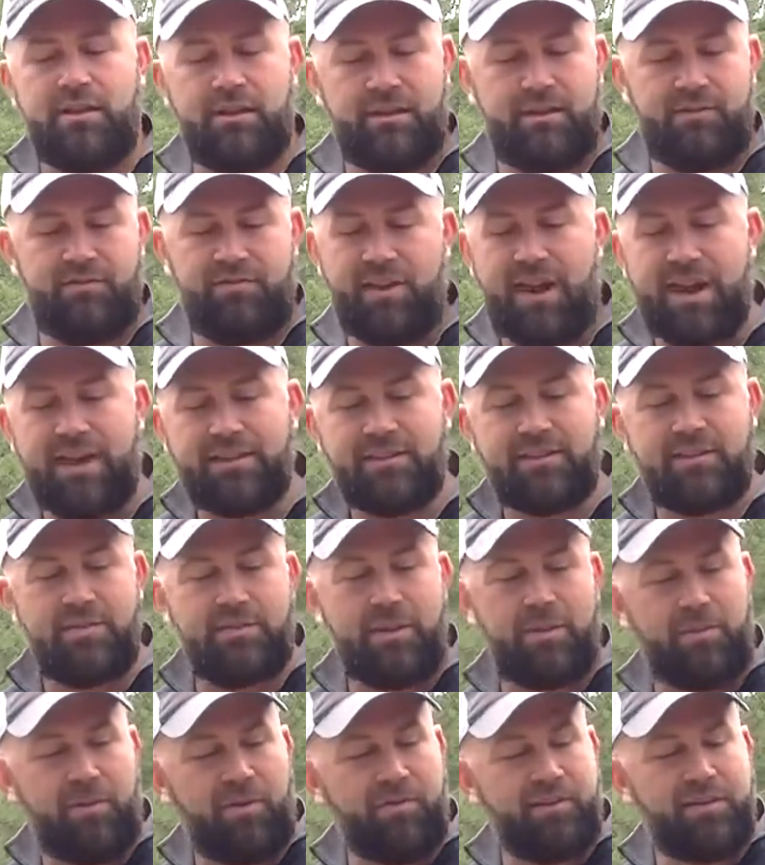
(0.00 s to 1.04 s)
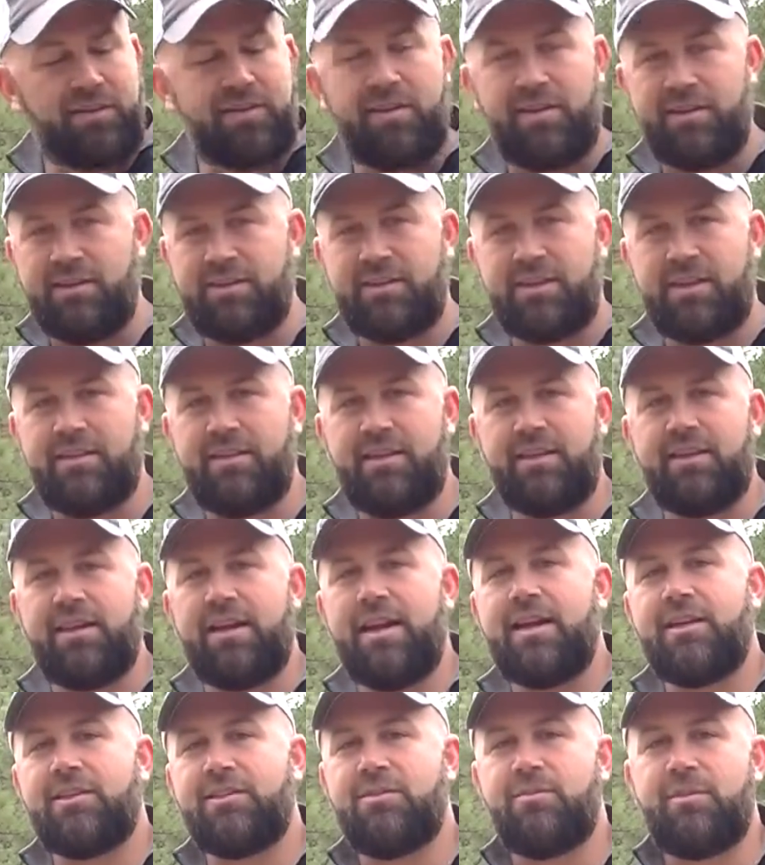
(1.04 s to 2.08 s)
In fact, to be perfectly honest, I think it
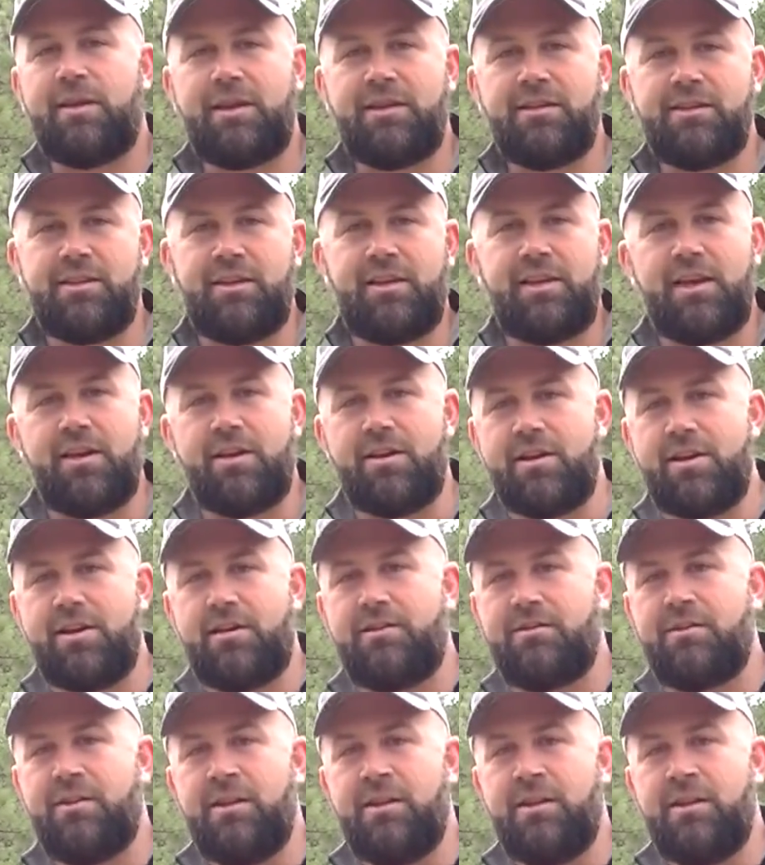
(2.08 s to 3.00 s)
actually makes the carrying